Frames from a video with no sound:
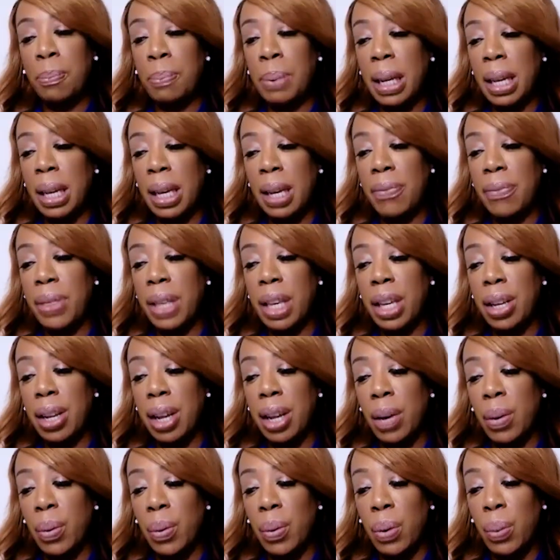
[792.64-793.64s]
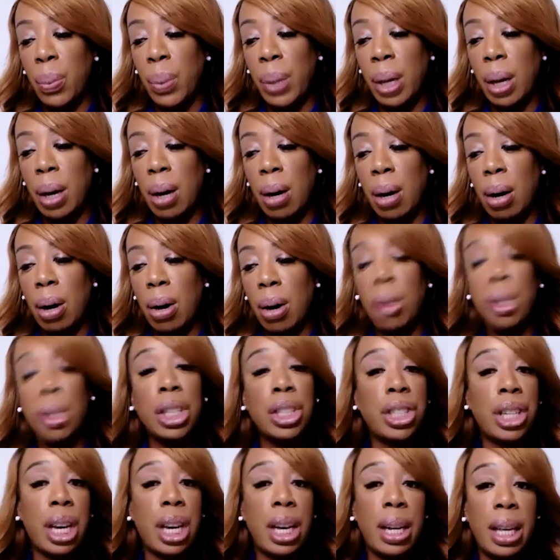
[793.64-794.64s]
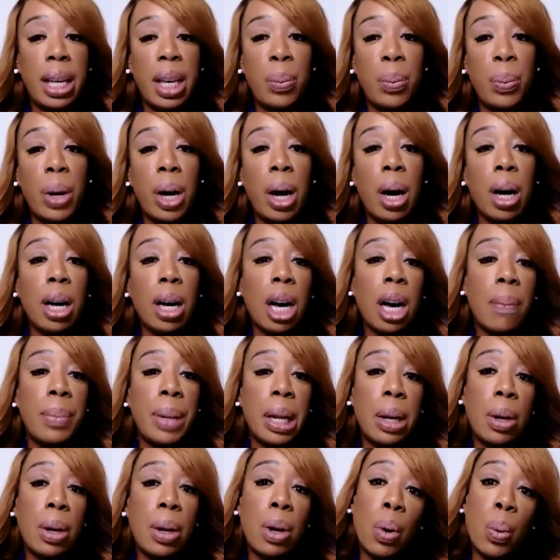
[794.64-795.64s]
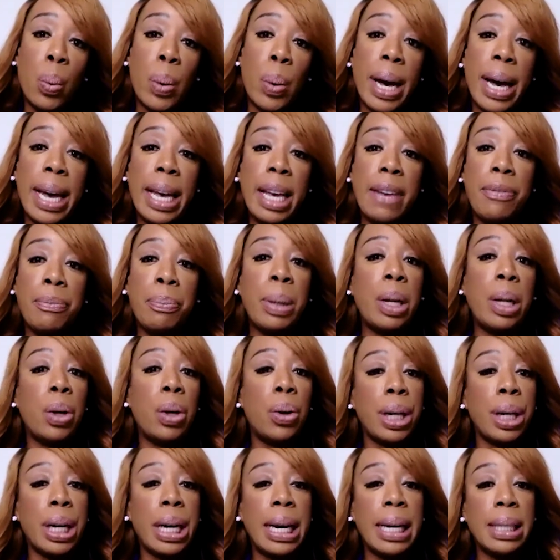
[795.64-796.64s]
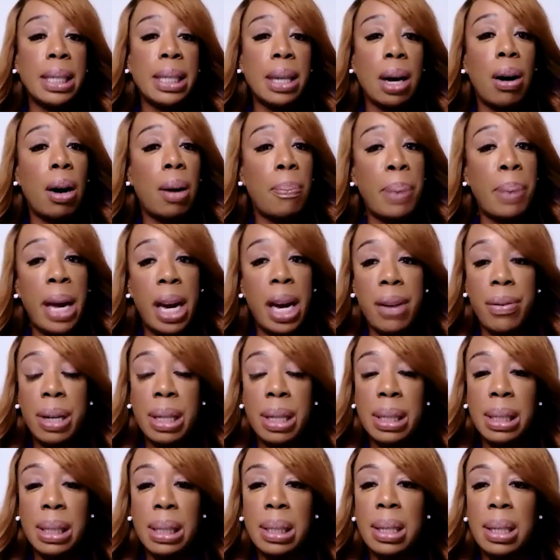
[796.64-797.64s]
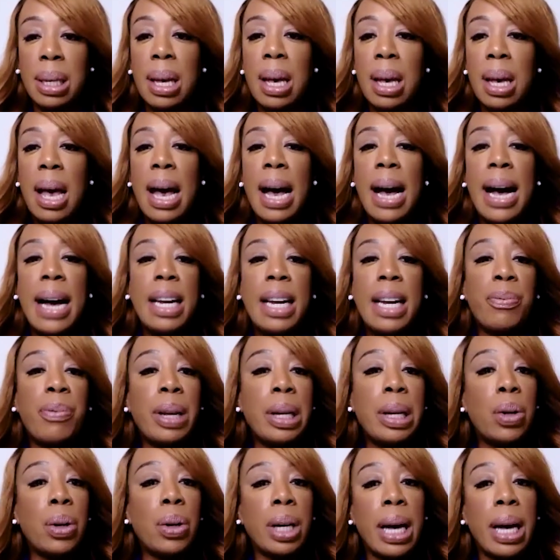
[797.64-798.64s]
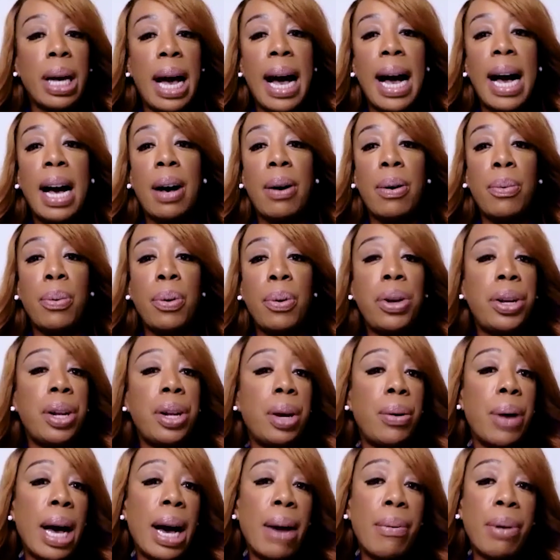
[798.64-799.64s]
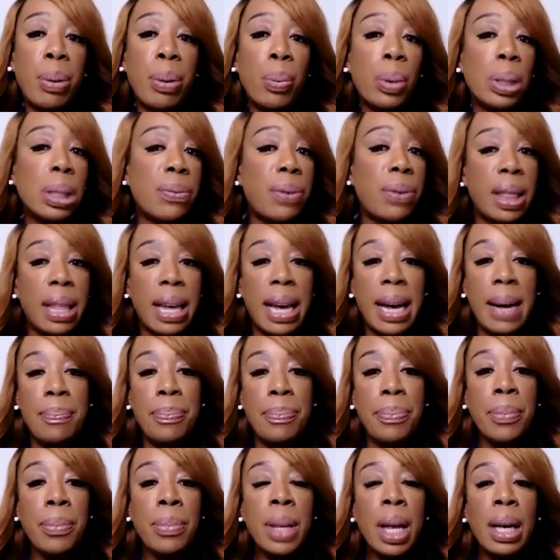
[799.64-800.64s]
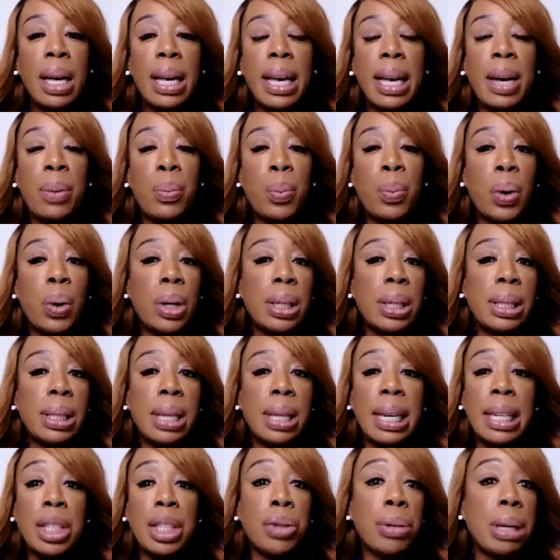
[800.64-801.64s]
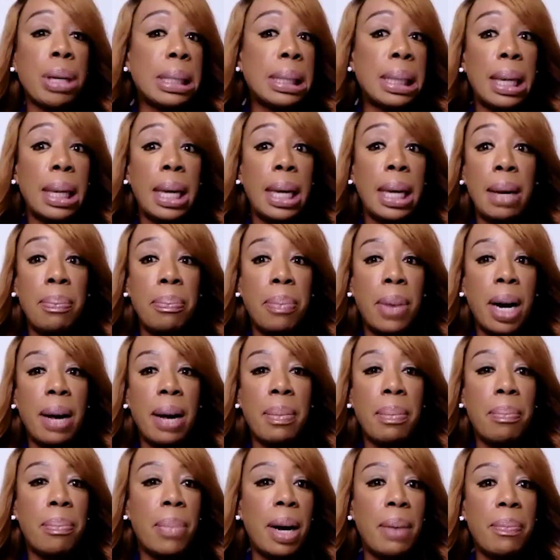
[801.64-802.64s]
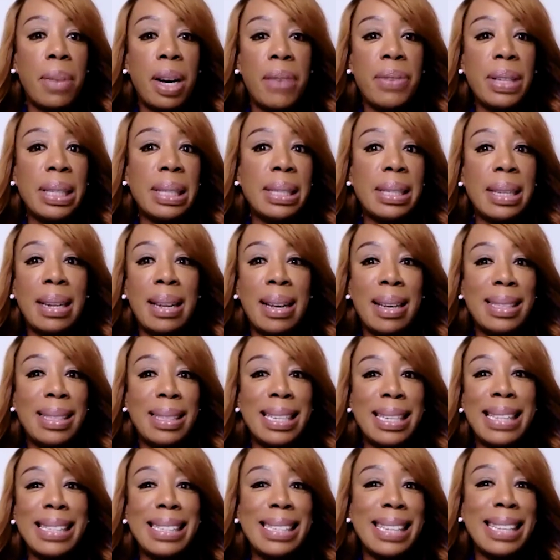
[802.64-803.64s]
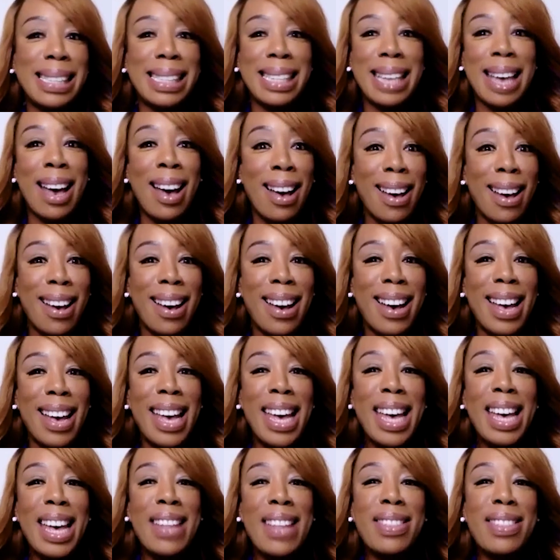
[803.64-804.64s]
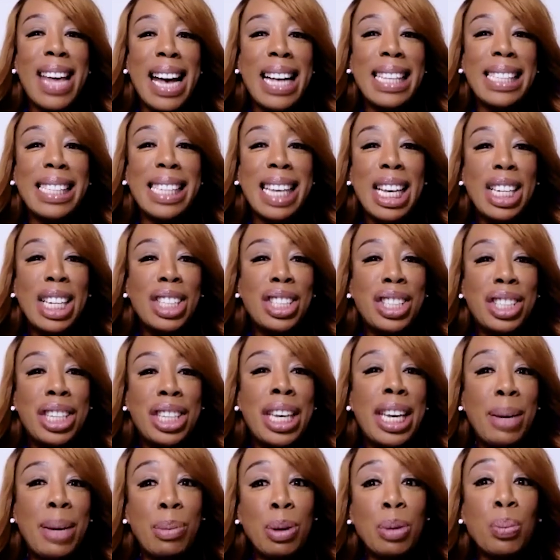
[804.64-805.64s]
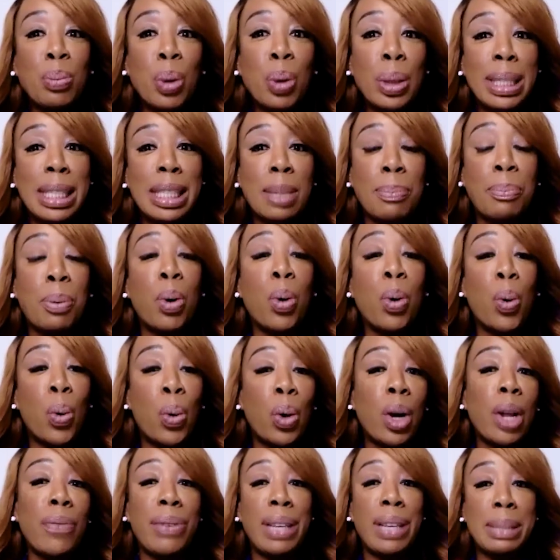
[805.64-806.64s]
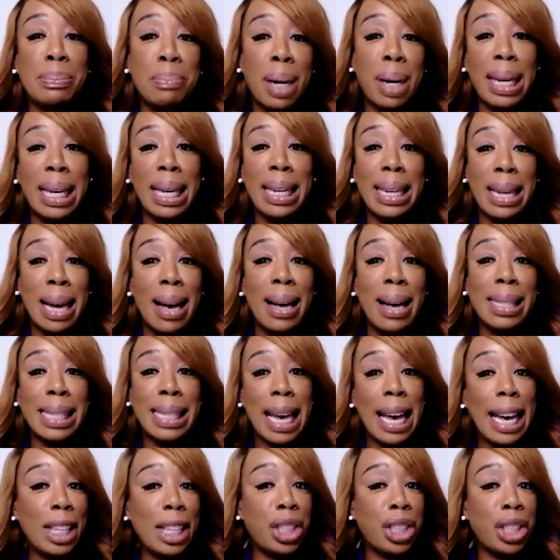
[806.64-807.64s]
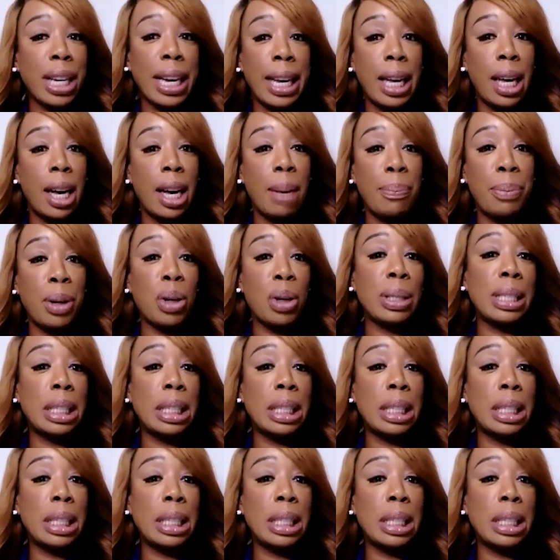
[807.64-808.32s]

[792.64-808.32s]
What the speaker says: do believe that, we are on a journey. We are coming a long way. We look at our parents and we look at how it was for them. It was, interestingly, my mother said her dad said to her that he wanted to put all of his money in her to educate her